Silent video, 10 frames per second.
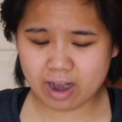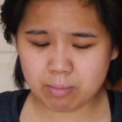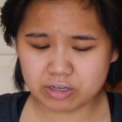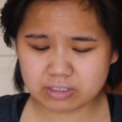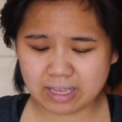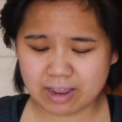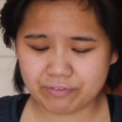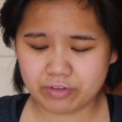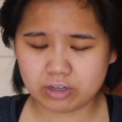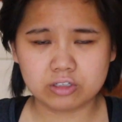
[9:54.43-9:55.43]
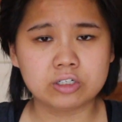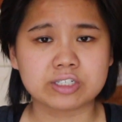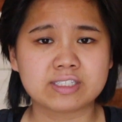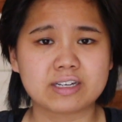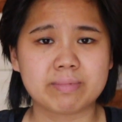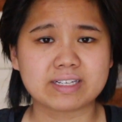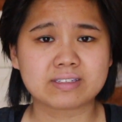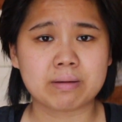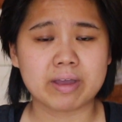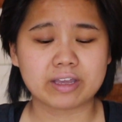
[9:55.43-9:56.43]
I'm also kind of feeling a little sick in my
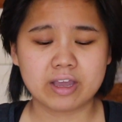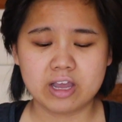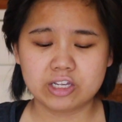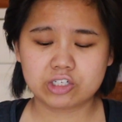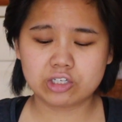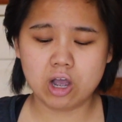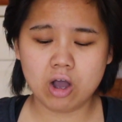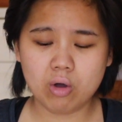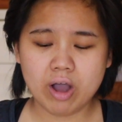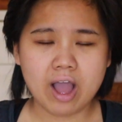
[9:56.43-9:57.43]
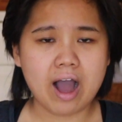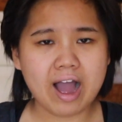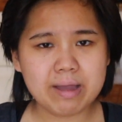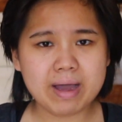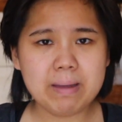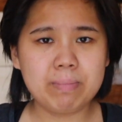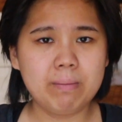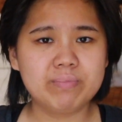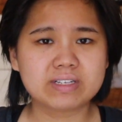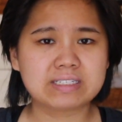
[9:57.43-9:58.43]
stomach. So I might
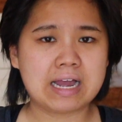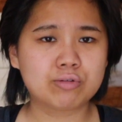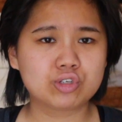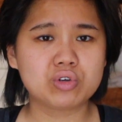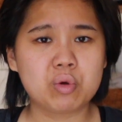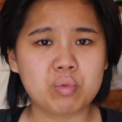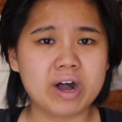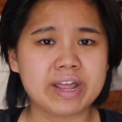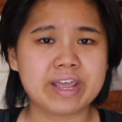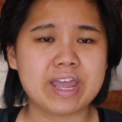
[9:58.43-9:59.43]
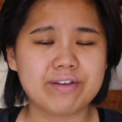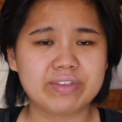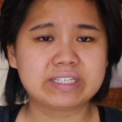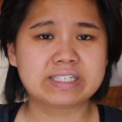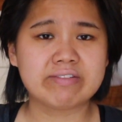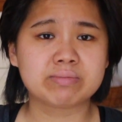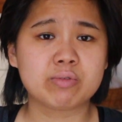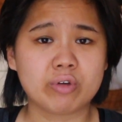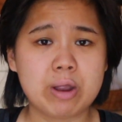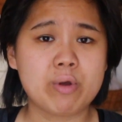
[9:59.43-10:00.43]
bump this down to a 1 if this gives
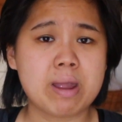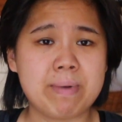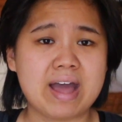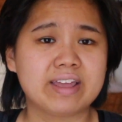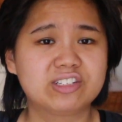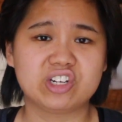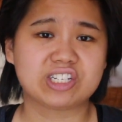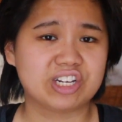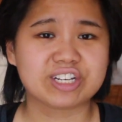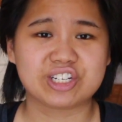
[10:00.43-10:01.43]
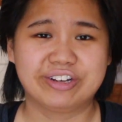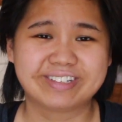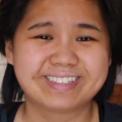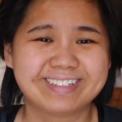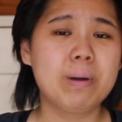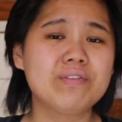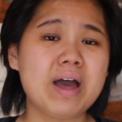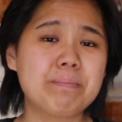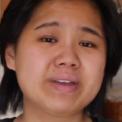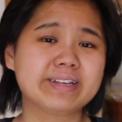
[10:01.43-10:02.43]
me really, really bad indigestion issues. But with
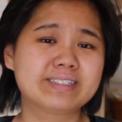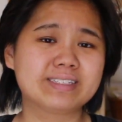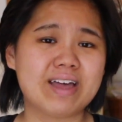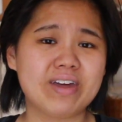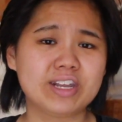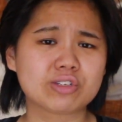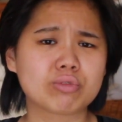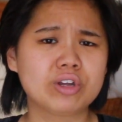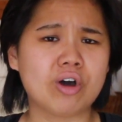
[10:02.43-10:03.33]
that being said, that is really